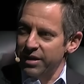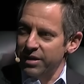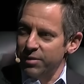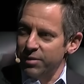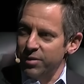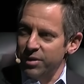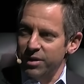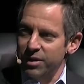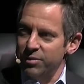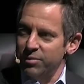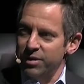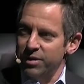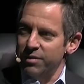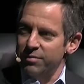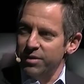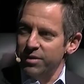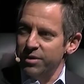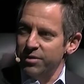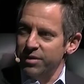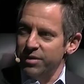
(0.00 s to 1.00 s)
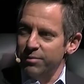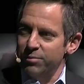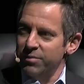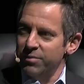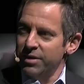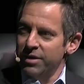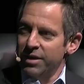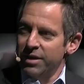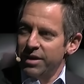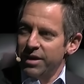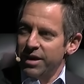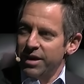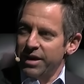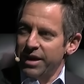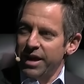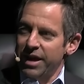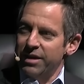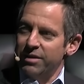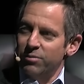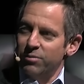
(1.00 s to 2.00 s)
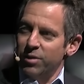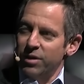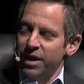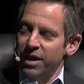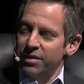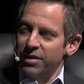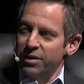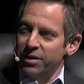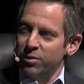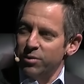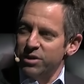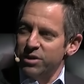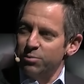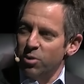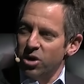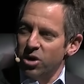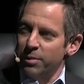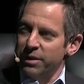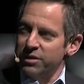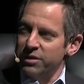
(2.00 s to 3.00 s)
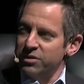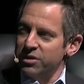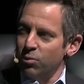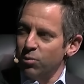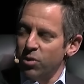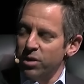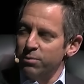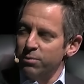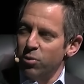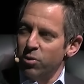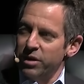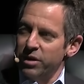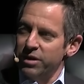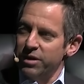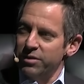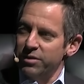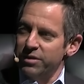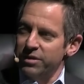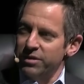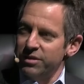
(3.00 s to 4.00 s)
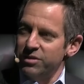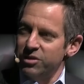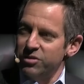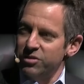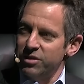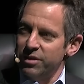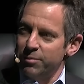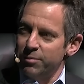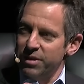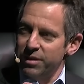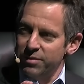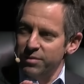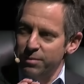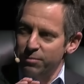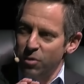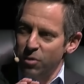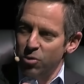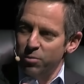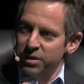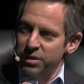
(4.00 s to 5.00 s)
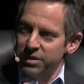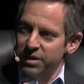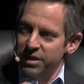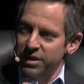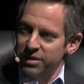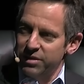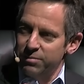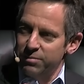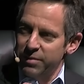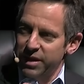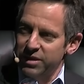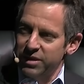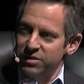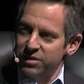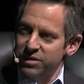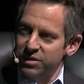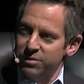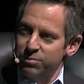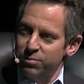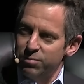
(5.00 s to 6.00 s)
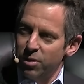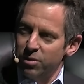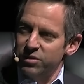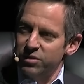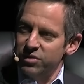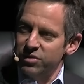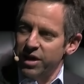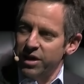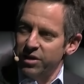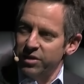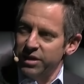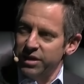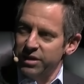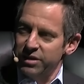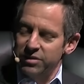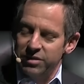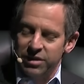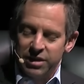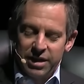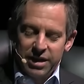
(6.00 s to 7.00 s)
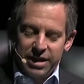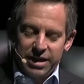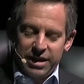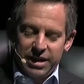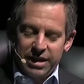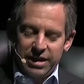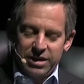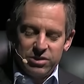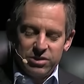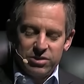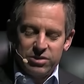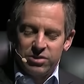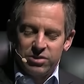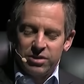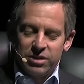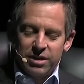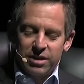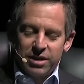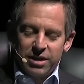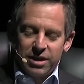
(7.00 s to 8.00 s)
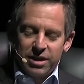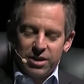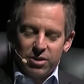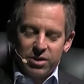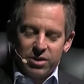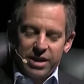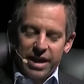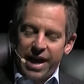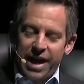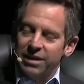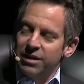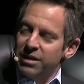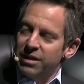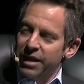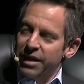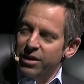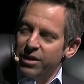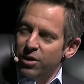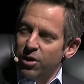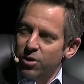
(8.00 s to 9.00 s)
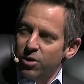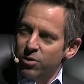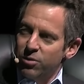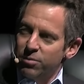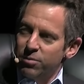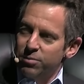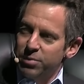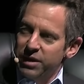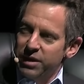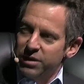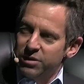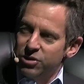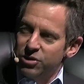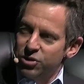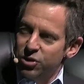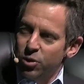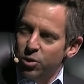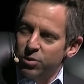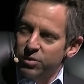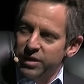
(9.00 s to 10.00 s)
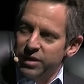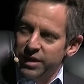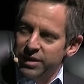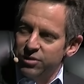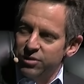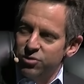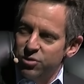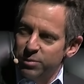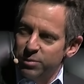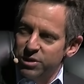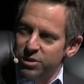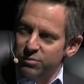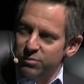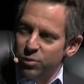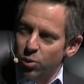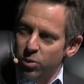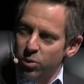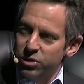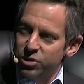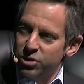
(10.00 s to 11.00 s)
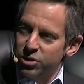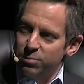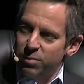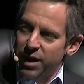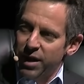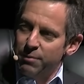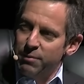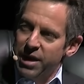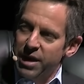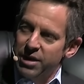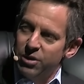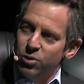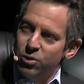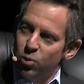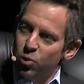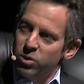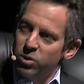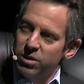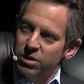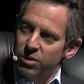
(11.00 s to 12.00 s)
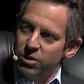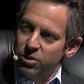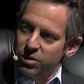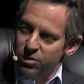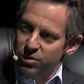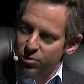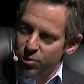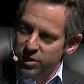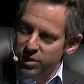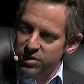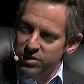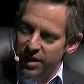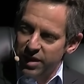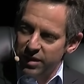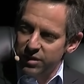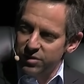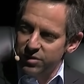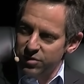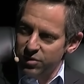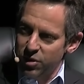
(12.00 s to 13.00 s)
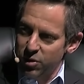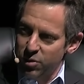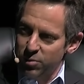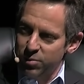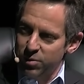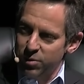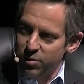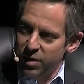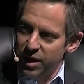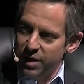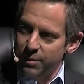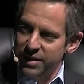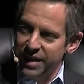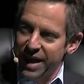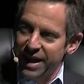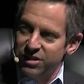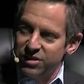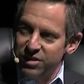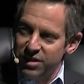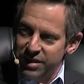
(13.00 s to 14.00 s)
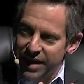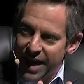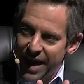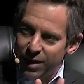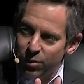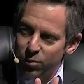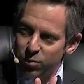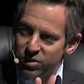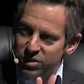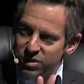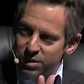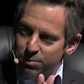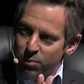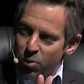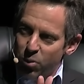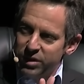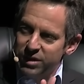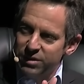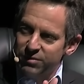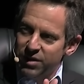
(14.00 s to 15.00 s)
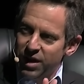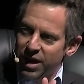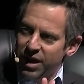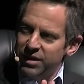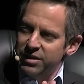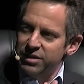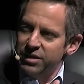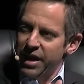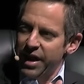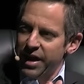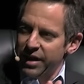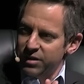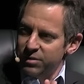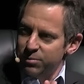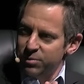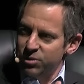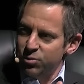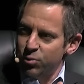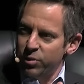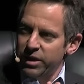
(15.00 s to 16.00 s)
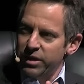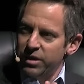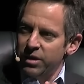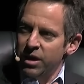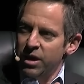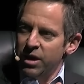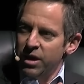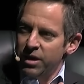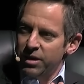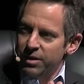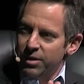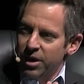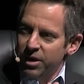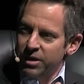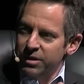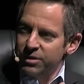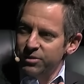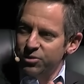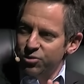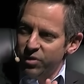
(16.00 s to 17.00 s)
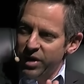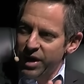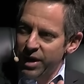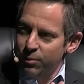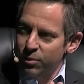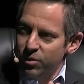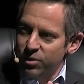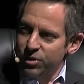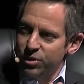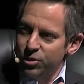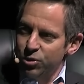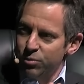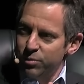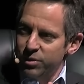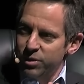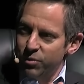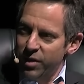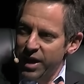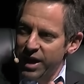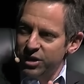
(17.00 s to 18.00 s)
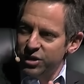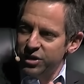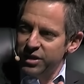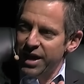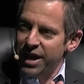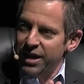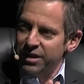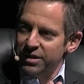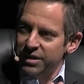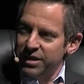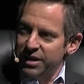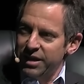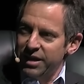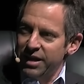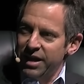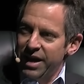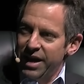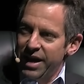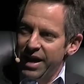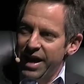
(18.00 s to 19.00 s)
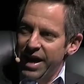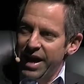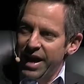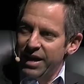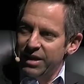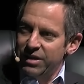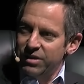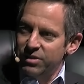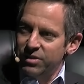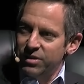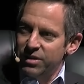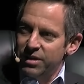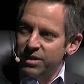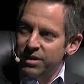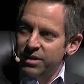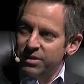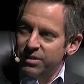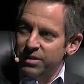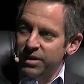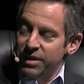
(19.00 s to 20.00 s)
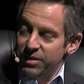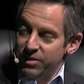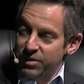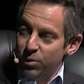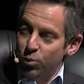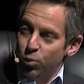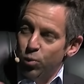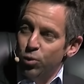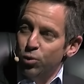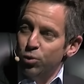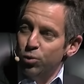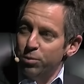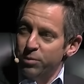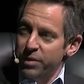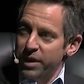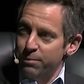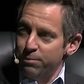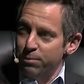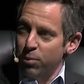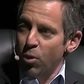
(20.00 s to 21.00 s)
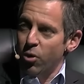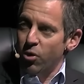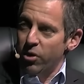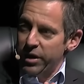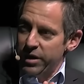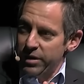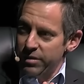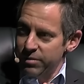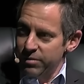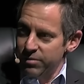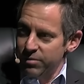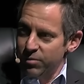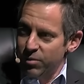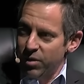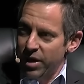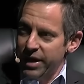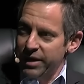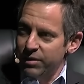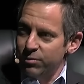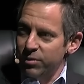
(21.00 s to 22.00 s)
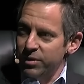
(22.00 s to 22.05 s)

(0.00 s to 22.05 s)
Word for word: I mean, the, the, you know, the, again, I think we spoke about this at one point, you know, just the, the moment that it makes this most salient is you know, Galileo being shown the instruments of torture by men who wouldn't look through his telescope, right? I mean, that's, that was the point of contact between untrammeled human rationality and the, the womb that bore it, right?